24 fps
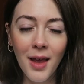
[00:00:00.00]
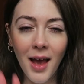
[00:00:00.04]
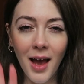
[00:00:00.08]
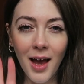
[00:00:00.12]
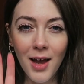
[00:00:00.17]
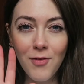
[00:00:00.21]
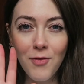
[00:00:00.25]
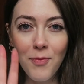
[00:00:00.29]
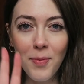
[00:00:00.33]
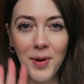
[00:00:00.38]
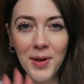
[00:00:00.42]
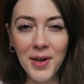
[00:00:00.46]
Hi
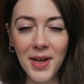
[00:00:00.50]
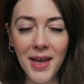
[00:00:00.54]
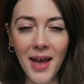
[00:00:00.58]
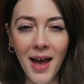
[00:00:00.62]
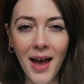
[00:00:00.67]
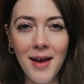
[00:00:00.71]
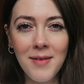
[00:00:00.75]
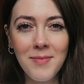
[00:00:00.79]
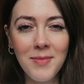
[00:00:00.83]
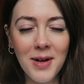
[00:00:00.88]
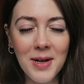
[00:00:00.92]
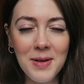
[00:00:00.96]
everybody
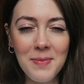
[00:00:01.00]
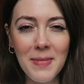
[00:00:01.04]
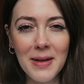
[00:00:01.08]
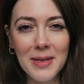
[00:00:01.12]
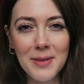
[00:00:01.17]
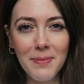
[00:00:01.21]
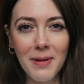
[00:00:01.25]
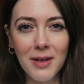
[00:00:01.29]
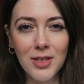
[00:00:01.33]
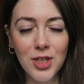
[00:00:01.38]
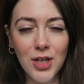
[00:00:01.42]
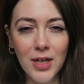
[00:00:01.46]
and welcome back
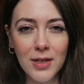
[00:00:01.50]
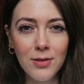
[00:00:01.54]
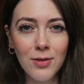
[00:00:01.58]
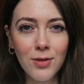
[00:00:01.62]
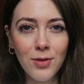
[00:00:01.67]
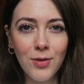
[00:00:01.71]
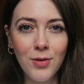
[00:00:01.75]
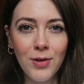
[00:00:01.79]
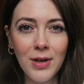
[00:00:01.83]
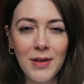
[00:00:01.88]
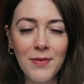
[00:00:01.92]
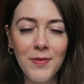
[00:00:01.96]
to my channel,
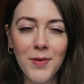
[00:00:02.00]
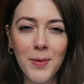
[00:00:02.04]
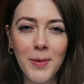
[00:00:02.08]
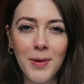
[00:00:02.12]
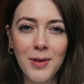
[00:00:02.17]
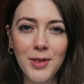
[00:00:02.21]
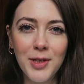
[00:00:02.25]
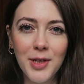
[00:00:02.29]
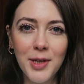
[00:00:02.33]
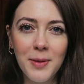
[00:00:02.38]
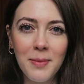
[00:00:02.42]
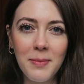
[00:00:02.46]
or if you are
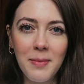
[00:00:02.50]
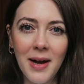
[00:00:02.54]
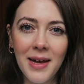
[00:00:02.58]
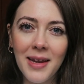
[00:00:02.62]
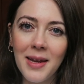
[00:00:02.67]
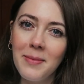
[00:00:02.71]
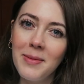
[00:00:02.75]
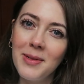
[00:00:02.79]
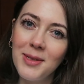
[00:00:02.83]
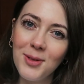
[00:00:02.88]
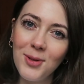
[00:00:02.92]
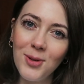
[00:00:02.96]
new, my
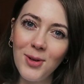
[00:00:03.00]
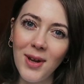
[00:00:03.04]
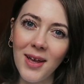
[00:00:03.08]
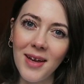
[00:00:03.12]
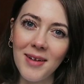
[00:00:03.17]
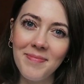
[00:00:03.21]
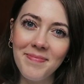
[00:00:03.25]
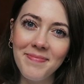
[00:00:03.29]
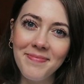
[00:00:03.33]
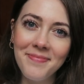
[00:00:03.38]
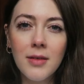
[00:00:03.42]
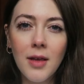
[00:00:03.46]
name is Orlagh.
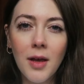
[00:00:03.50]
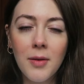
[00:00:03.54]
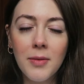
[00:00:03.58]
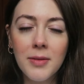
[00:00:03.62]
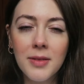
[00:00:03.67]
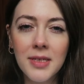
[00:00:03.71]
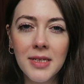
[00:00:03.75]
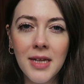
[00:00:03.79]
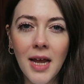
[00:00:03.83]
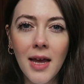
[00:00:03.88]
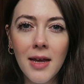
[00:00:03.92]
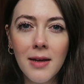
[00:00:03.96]
So
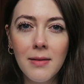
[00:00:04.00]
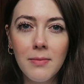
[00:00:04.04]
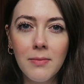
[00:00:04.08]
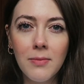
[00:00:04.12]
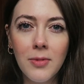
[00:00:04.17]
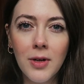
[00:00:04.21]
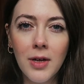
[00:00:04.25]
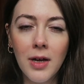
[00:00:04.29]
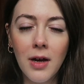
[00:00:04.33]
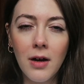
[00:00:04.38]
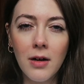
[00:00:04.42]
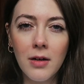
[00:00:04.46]
today
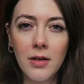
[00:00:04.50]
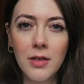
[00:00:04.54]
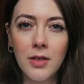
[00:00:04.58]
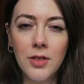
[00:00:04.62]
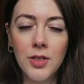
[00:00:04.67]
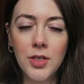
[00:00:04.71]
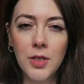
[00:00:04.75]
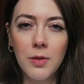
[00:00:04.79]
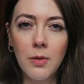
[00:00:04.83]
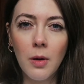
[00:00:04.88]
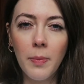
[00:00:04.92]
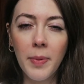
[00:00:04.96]
we are going
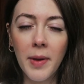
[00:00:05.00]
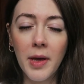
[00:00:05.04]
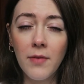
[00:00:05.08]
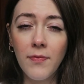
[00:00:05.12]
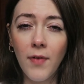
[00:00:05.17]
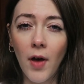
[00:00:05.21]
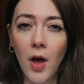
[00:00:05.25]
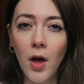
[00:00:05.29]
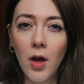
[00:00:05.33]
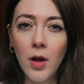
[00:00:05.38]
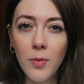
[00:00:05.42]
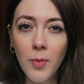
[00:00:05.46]
to do a bit of a
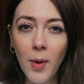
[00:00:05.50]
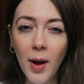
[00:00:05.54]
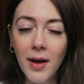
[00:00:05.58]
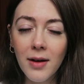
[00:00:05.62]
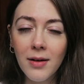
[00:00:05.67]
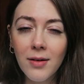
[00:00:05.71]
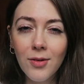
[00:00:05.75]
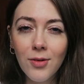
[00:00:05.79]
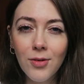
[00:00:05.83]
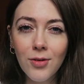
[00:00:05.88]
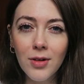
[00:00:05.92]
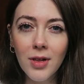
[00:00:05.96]
homeware
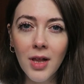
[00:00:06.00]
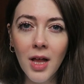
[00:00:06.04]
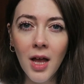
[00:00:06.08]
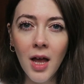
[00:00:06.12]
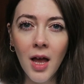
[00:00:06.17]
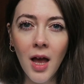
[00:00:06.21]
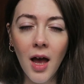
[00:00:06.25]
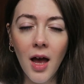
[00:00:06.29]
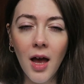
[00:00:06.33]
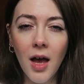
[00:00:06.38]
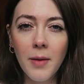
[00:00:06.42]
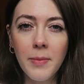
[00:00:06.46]
haul.
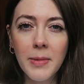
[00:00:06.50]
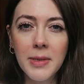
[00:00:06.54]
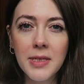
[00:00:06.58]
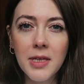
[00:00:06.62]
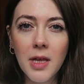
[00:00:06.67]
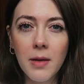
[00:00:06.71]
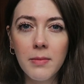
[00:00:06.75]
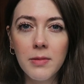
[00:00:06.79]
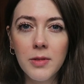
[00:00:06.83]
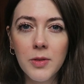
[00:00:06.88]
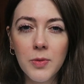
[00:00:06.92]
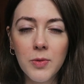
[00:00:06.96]
It's
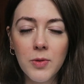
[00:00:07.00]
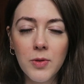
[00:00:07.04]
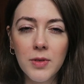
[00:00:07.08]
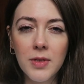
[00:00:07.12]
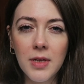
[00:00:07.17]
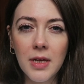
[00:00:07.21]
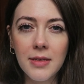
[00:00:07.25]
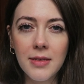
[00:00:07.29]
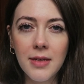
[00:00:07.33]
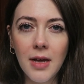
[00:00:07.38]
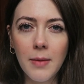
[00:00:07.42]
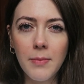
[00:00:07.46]
coming towards
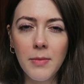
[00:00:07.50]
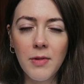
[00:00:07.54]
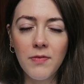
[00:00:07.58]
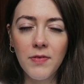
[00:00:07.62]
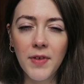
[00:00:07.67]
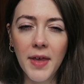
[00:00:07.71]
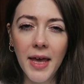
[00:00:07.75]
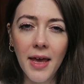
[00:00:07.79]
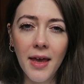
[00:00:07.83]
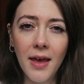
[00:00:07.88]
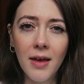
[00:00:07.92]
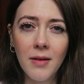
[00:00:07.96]
that time of
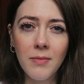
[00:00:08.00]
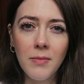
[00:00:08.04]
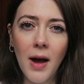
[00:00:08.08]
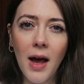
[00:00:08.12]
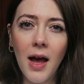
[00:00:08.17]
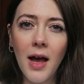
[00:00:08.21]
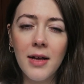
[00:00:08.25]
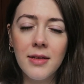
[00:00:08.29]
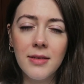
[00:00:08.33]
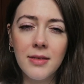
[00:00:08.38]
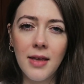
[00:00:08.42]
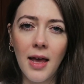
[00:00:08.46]
year
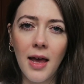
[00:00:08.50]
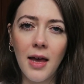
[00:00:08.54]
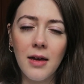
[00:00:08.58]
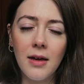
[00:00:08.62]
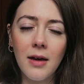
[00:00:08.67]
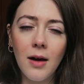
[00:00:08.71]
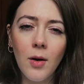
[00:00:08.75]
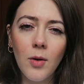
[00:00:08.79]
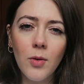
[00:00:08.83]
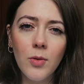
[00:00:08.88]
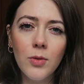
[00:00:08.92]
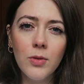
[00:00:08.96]
where it's getting
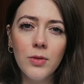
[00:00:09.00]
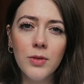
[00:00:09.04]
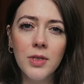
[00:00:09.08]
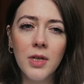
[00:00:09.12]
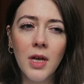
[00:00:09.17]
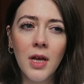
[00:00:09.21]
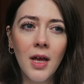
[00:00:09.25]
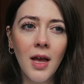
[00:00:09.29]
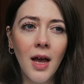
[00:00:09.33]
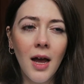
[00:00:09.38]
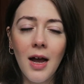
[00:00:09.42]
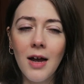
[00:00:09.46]
cold.
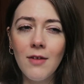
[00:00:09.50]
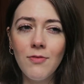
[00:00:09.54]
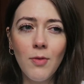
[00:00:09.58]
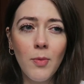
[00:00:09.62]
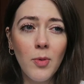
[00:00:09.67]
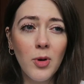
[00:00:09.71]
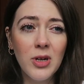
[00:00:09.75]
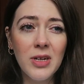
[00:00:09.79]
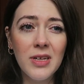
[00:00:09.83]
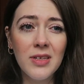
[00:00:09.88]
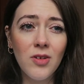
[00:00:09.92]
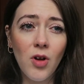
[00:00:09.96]

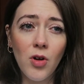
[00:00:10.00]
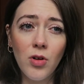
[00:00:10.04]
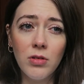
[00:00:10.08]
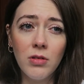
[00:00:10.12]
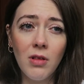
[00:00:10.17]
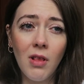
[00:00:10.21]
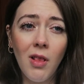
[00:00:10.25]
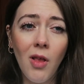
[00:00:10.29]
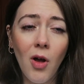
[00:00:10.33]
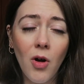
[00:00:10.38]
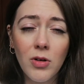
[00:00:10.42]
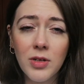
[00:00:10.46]
Everybody's on
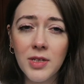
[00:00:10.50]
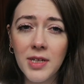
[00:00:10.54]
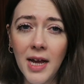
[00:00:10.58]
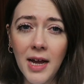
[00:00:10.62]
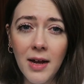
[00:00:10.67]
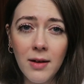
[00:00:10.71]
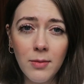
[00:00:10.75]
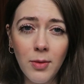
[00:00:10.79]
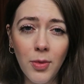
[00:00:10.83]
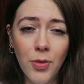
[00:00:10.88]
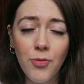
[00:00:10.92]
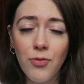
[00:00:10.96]

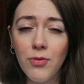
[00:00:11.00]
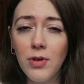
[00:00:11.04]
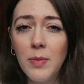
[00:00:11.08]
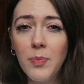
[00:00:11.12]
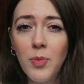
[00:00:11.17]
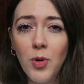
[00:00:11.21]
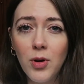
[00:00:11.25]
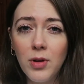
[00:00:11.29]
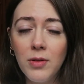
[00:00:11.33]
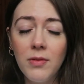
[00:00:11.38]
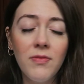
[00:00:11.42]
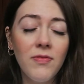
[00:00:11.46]
lockdown
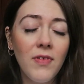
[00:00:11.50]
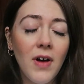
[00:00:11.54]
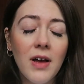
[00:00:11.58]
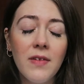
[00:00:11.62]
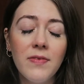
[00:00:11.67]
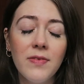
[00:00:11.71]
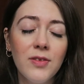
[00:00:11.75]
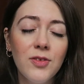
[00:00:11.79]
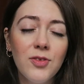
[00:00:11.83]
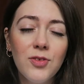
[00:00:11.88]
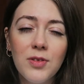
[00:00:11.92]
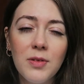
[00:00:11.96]

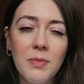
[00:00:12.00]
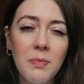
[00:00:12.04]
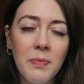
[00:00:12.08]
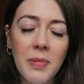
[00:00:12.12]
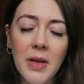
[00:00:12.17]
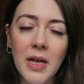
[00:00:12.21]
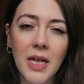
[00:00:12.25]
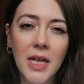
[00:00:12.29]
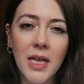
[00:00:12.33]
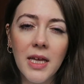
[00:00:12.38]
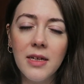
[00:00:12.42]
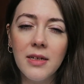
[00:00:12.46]
3.5
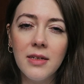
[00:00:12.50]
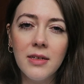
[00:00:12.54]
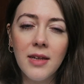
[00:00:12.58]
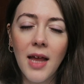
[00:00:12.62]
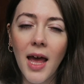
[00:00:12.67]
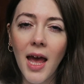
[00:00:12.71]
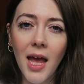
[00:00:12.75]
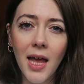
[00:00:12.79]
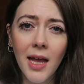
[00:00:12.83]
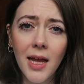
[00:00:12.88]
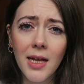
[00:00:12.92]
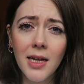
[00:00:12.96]
billion and
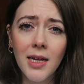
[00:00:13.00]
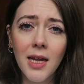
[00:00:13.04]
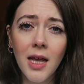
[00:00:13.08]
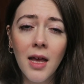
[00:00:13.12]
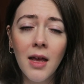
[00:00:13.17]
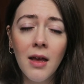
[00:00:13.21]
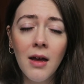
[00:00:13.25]
8